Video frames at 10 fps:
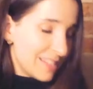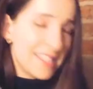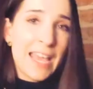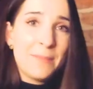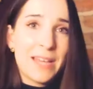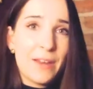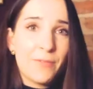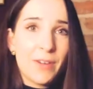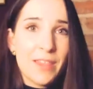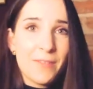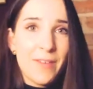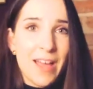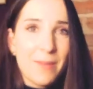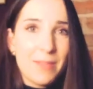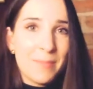set him down in front of the
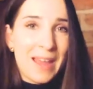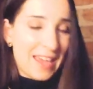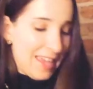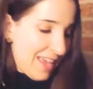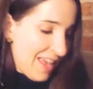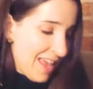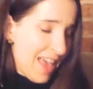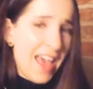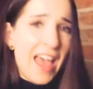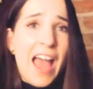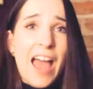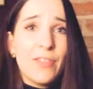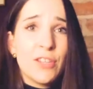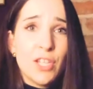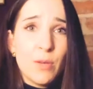fire with a blanket,
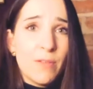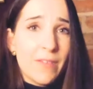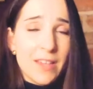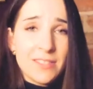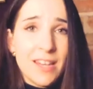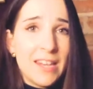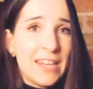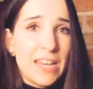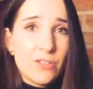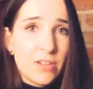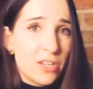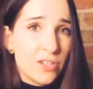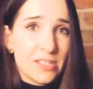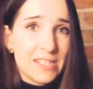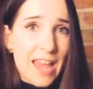and the two of us literally
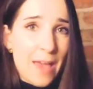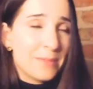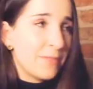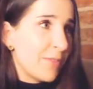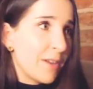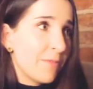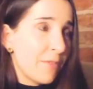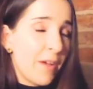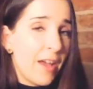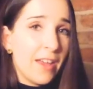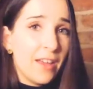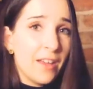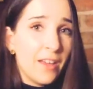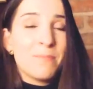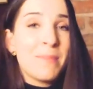just slept in front of the fire.
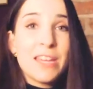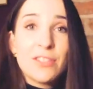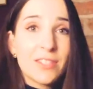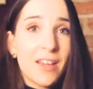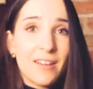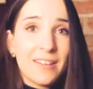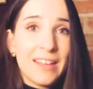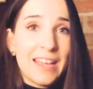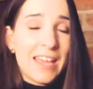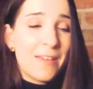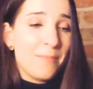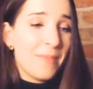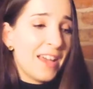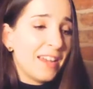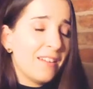Me just cuddling him,
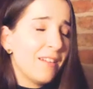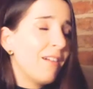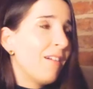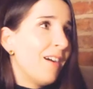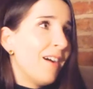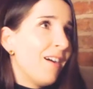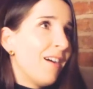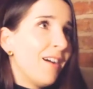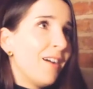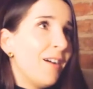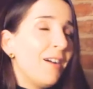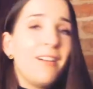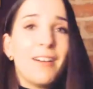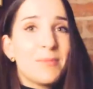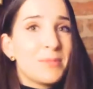and
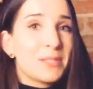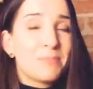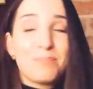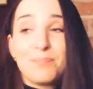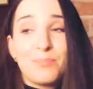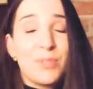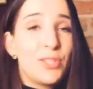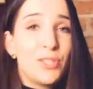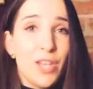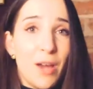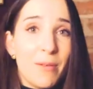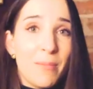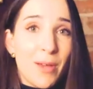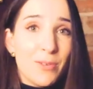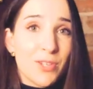oh, it was so
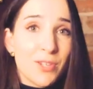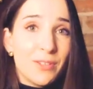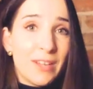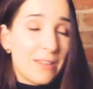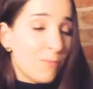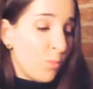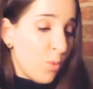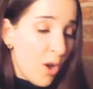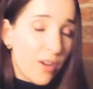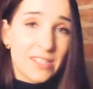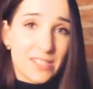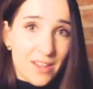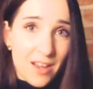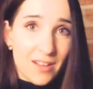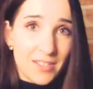emotional. Like, what a
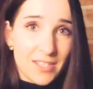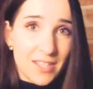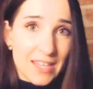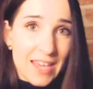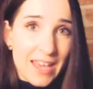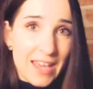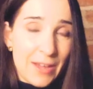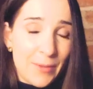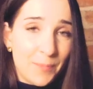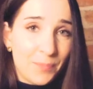start to the year.